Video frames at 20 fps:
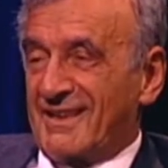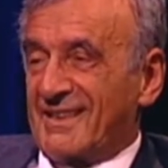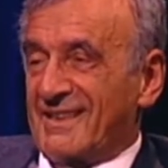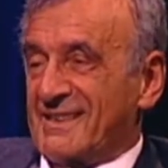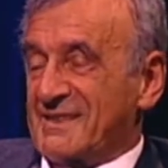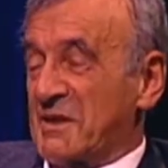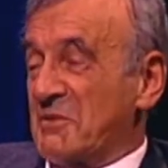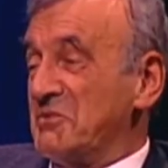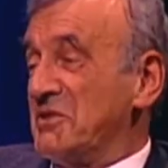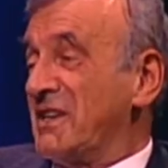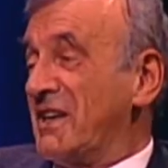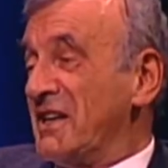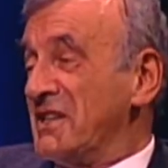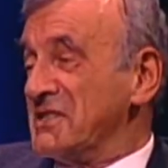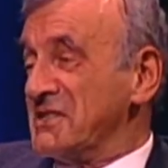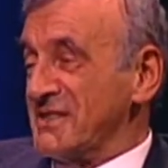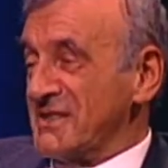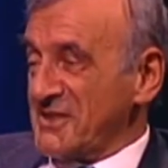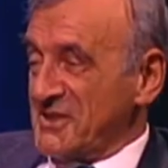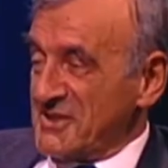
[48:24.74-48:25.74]
something
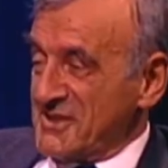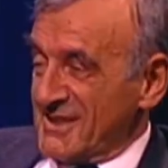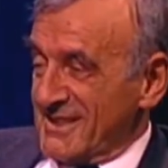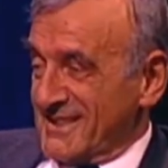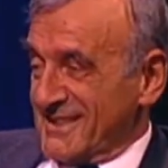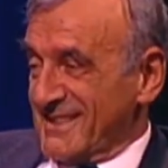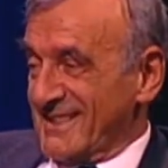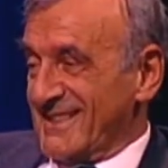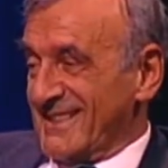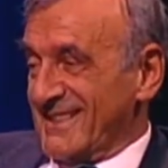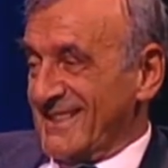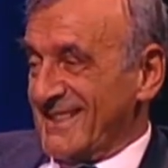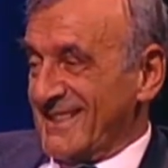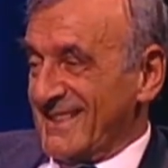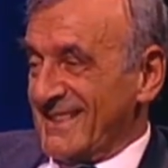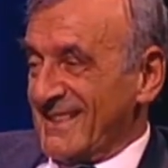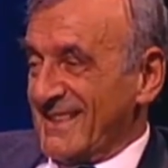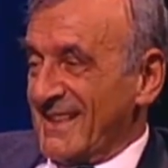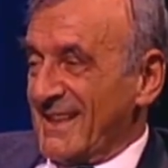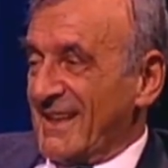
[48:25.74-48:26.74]
else. You know? What
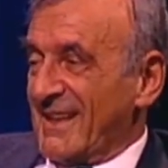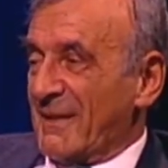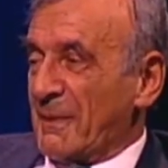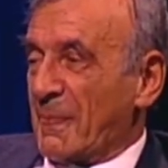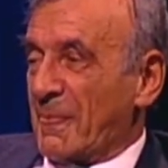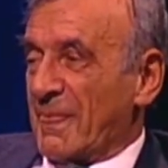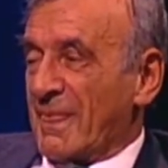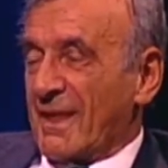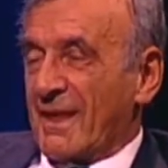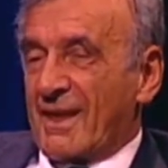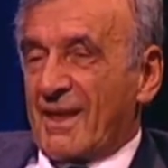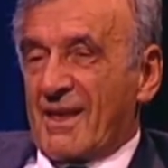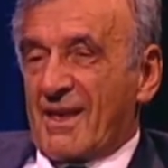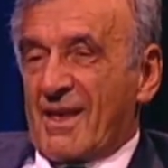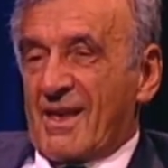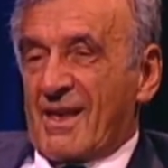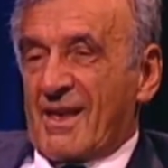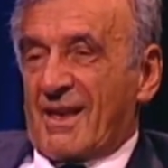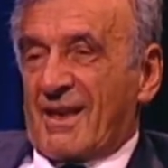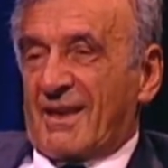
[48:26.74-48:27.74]
would you do?
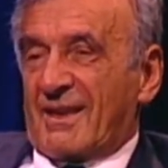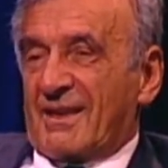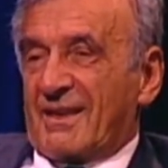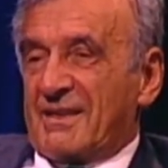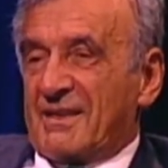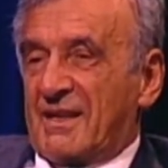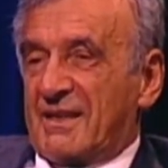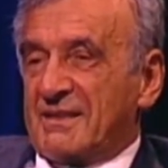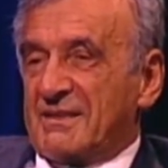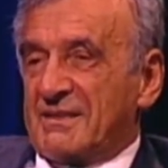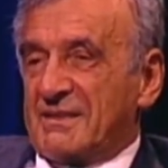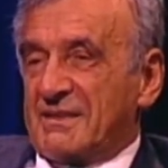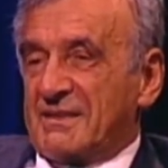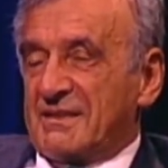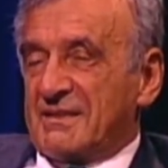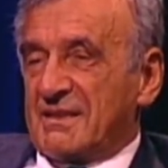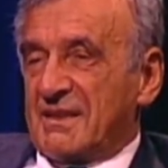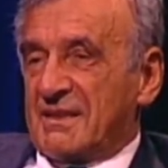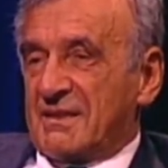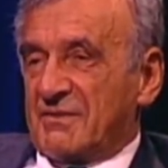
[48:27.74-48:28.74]
In nineteen,
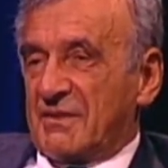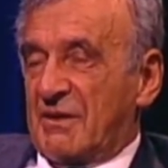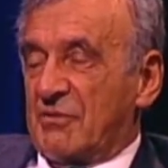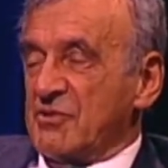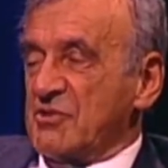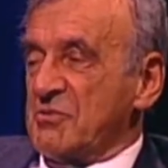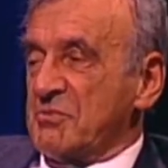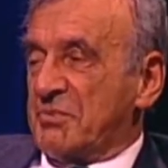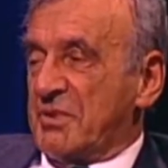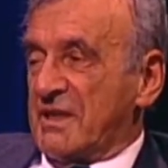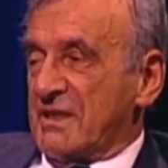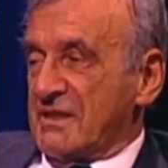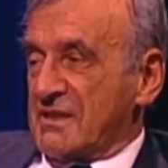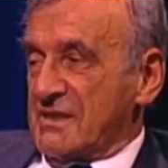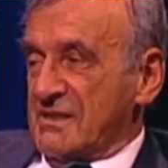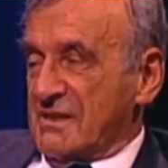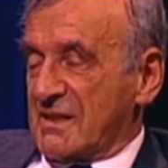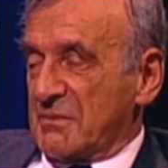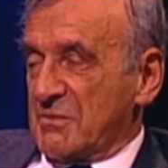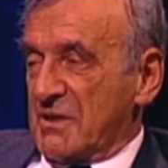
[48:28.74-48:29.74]
when I was in
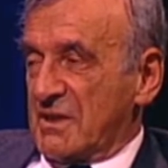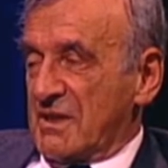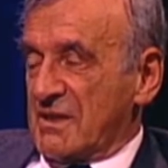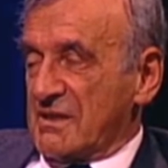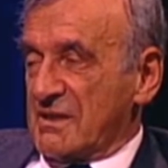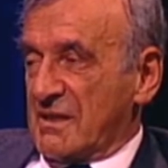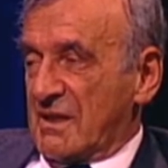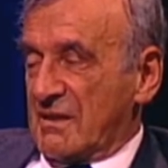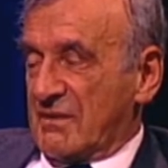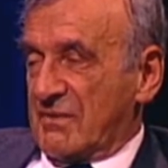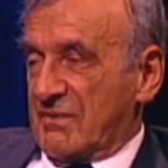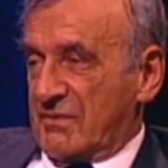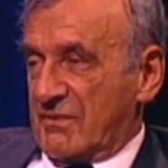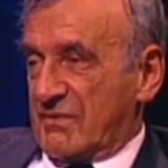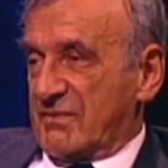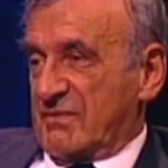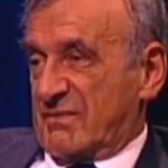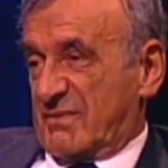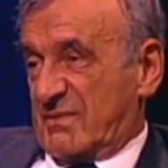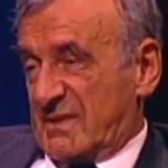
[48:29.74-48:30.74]
Paris, I began. I,
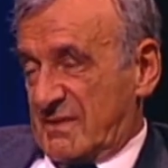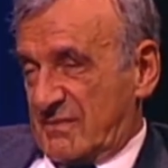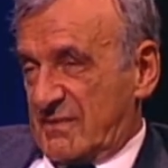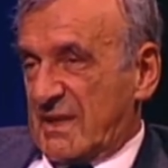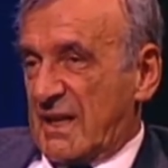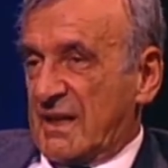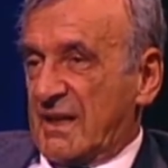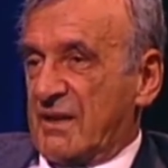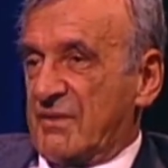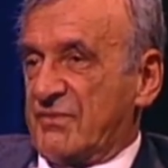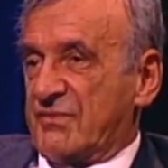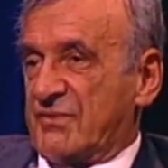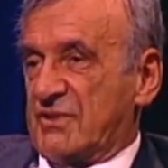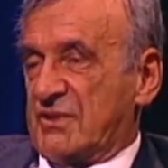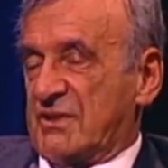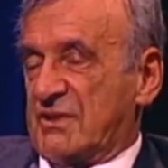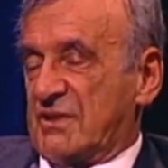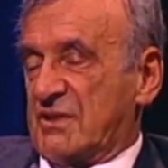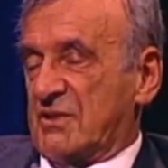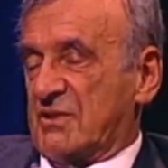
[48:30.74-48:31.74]
when I left
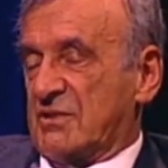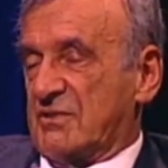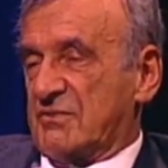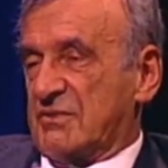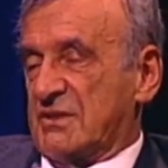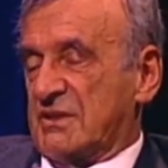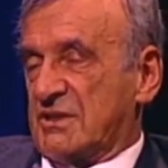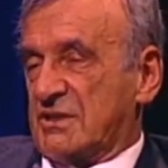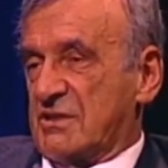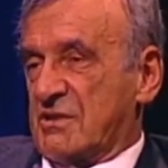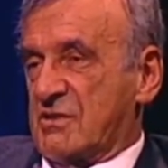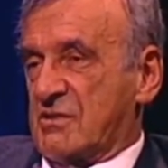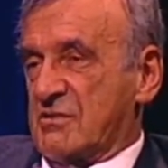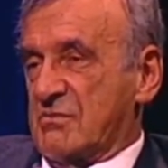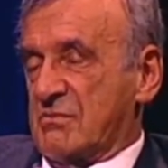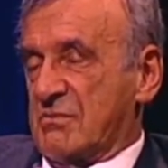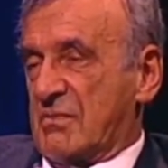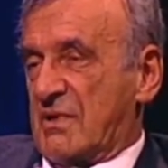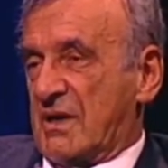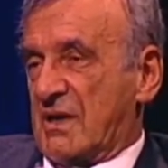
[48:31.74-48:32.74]
the, the orphanage
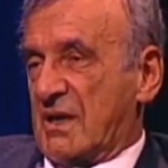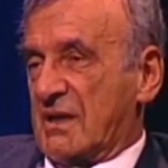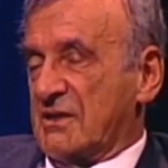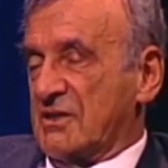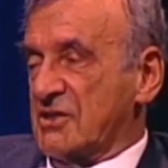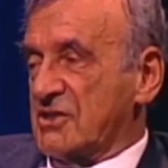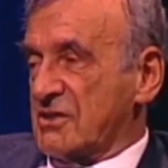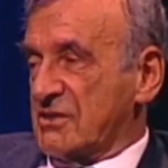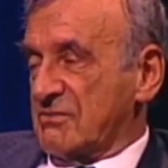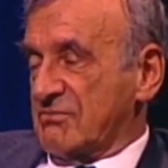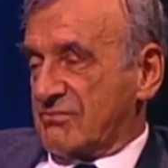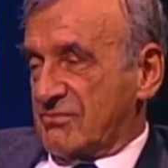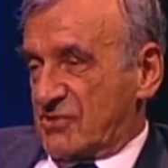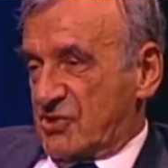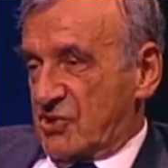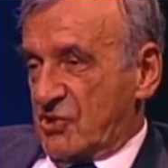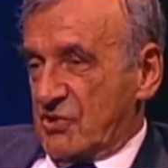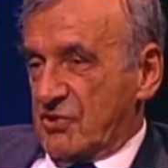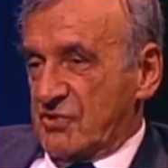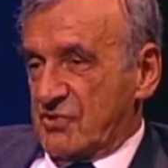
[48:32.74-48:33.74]
home, I had a
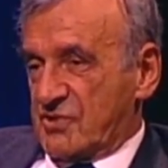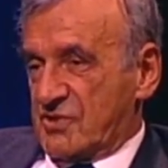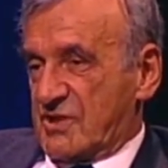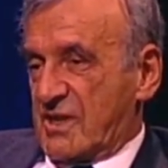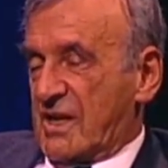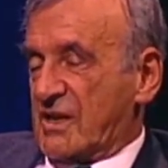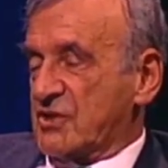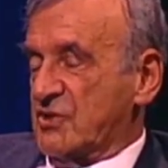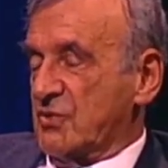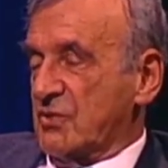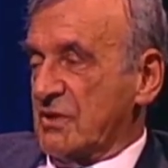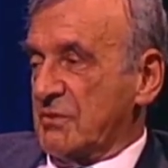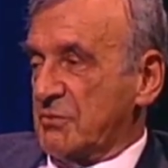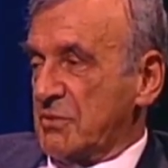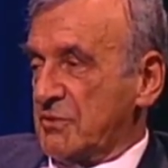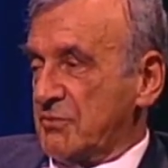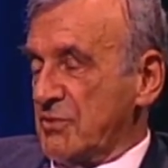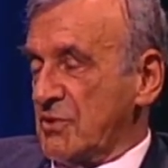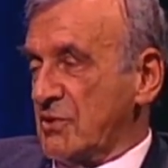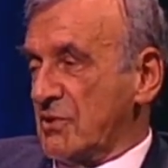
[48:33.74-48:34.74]
choice actually
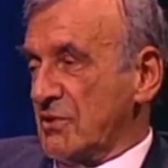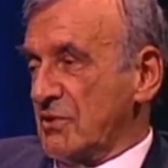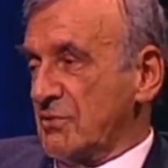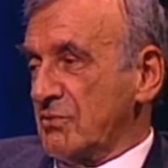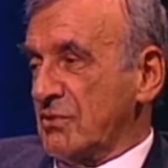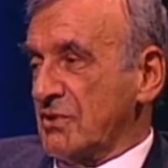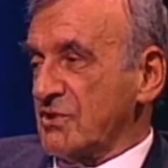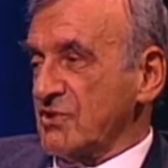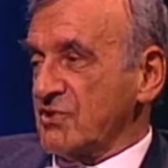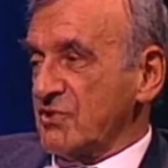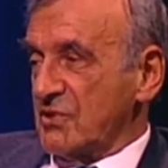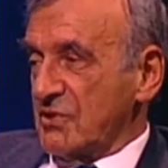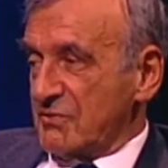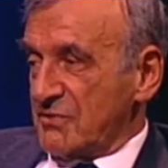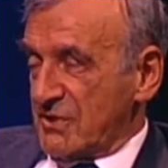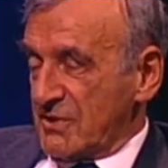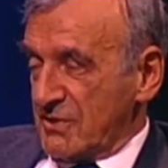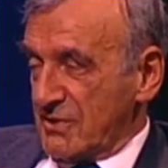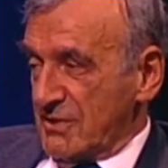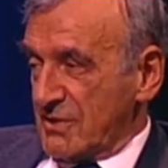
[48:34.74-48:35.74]
between going to the
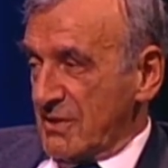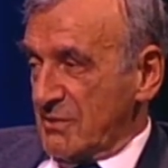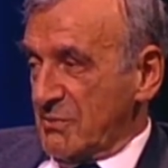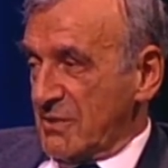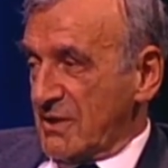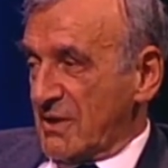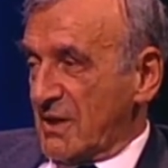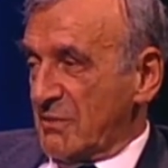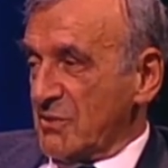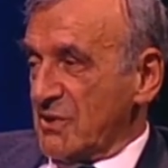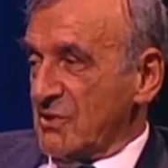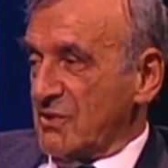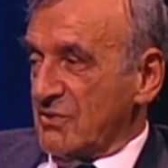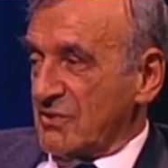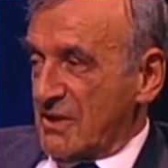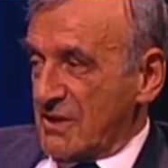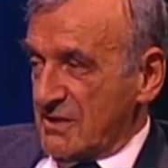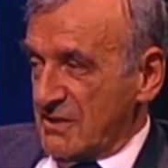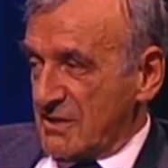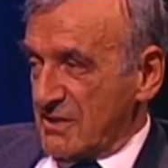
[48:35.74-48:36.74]
conservatory and become a
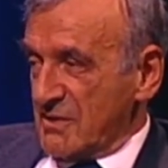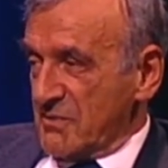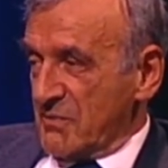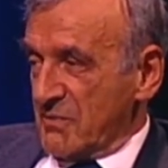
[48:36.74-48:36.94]
conductor,